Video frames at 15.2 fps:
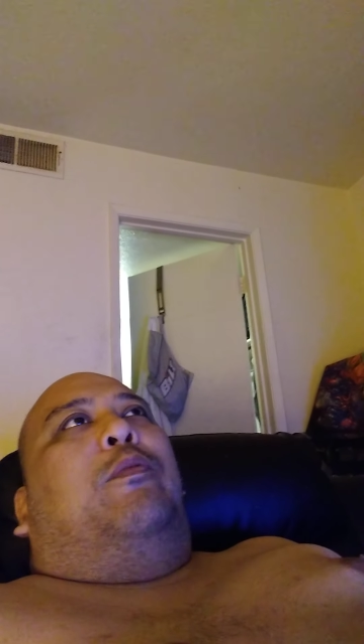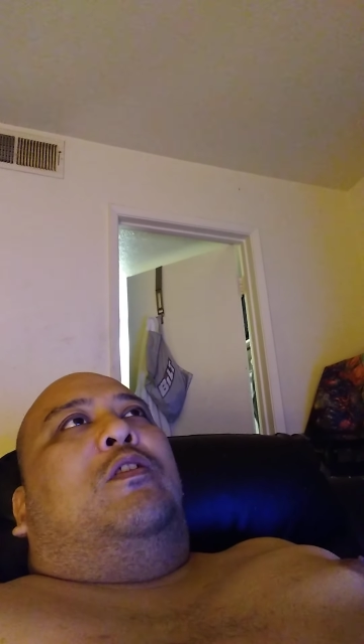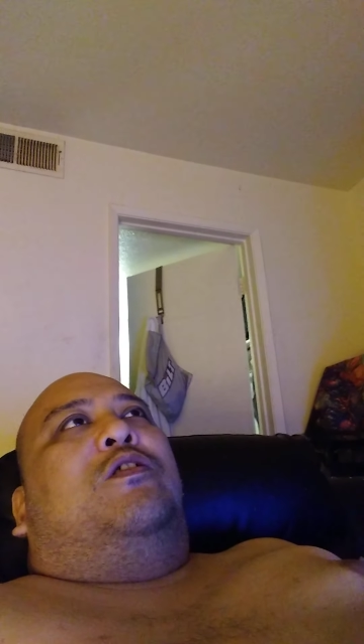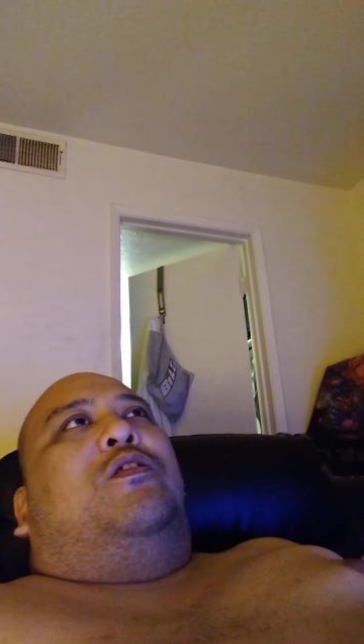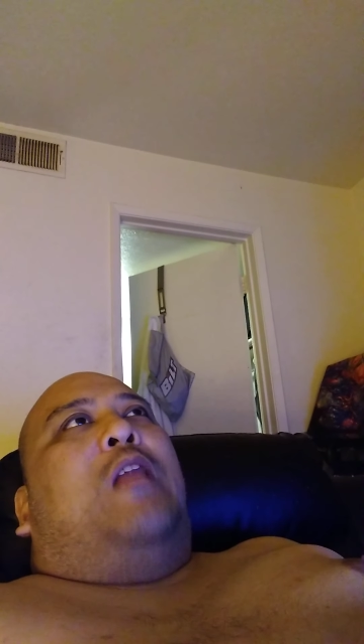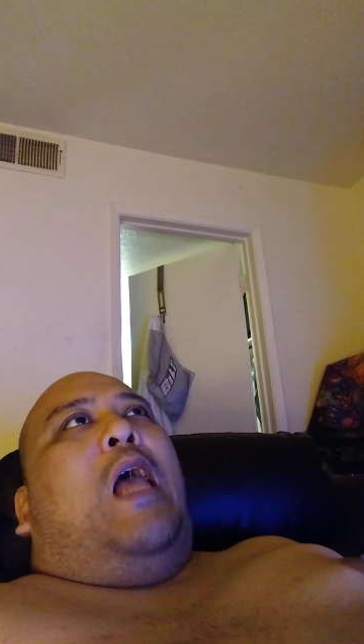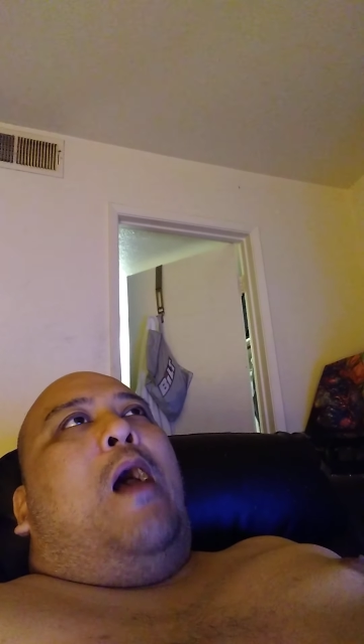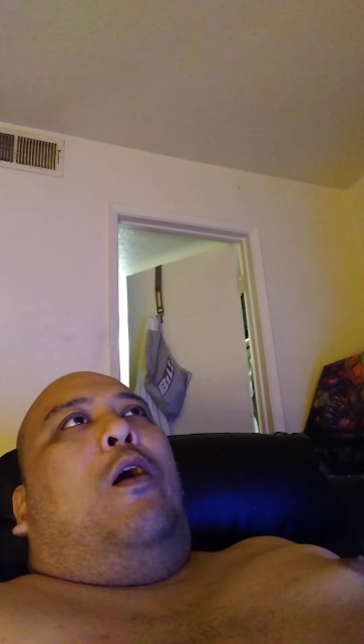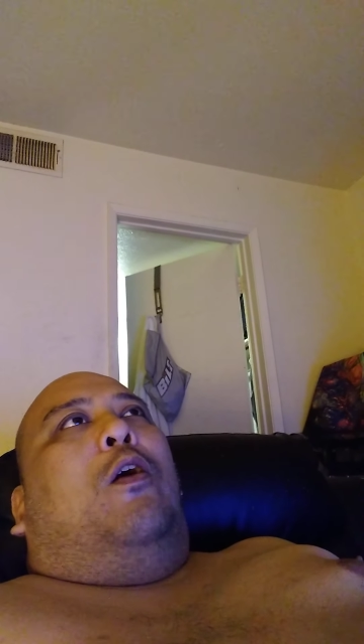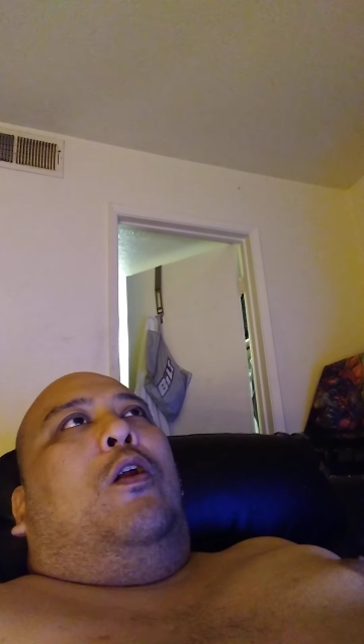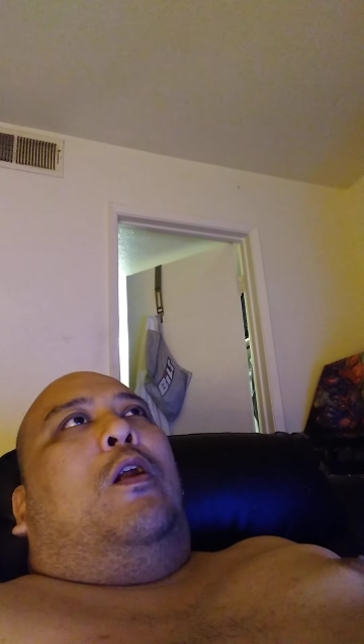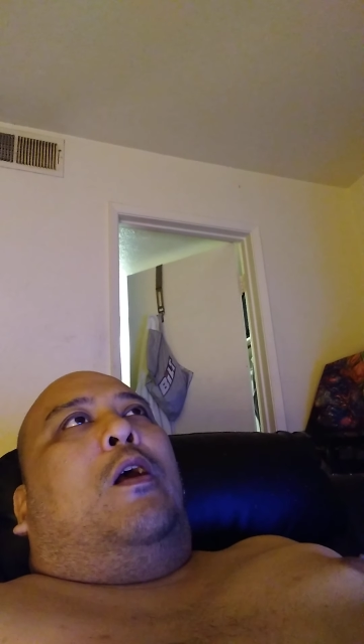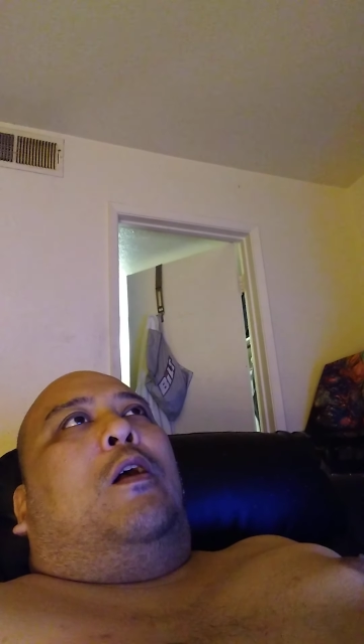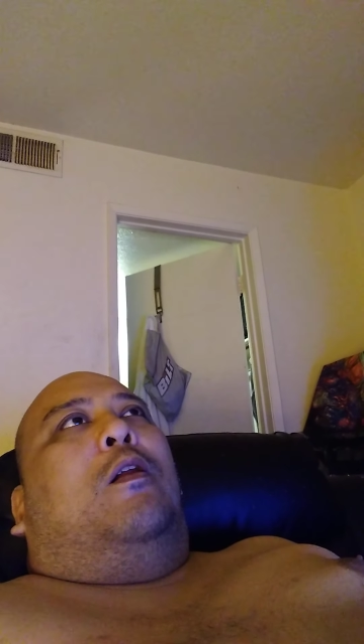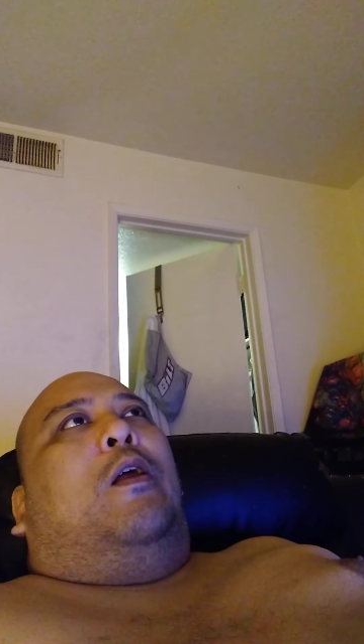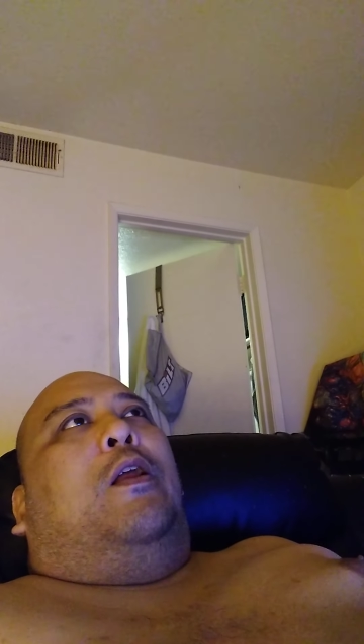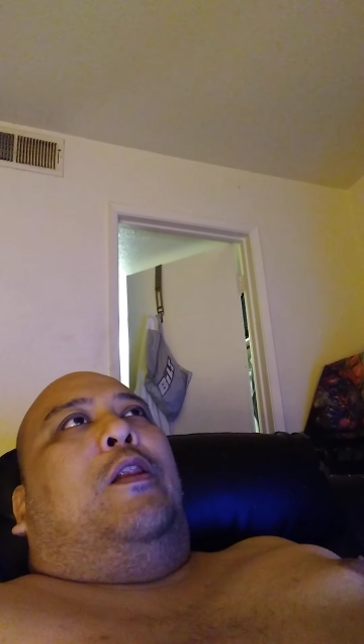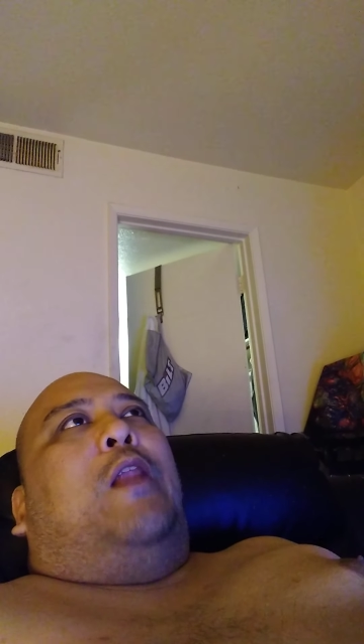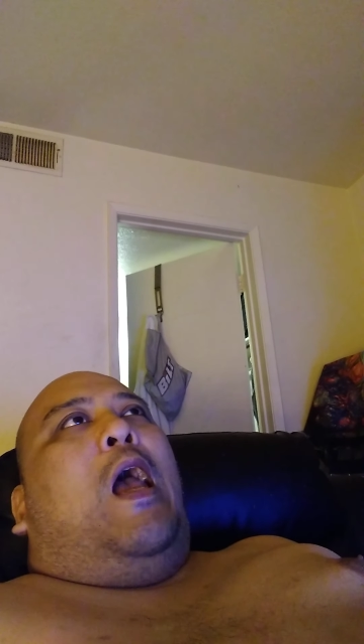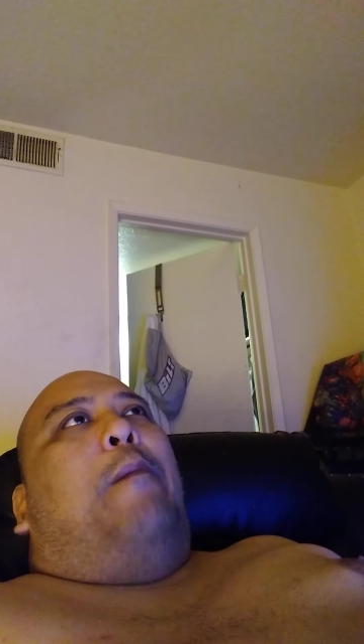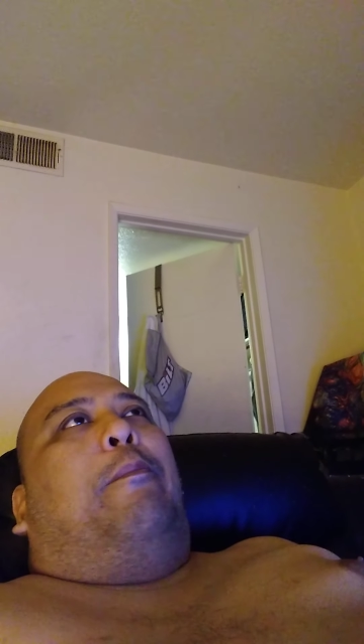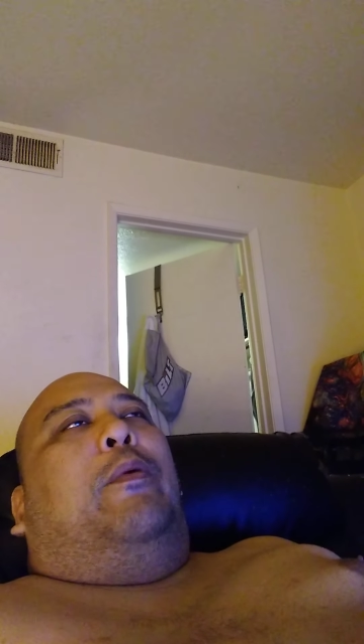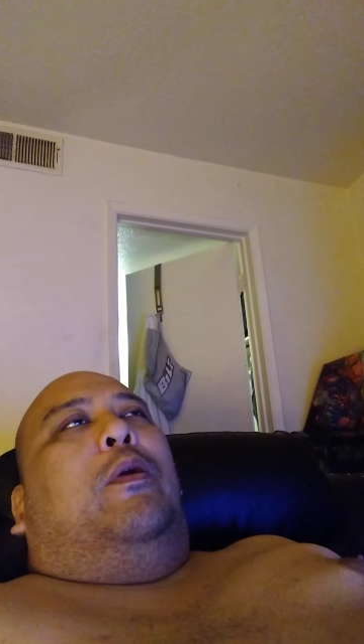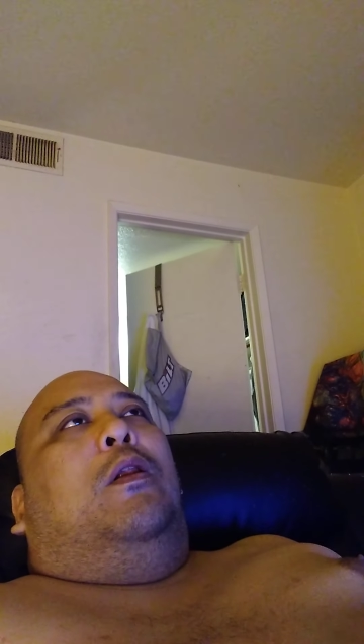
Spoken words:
There's Knapp, not Glenn Knapp,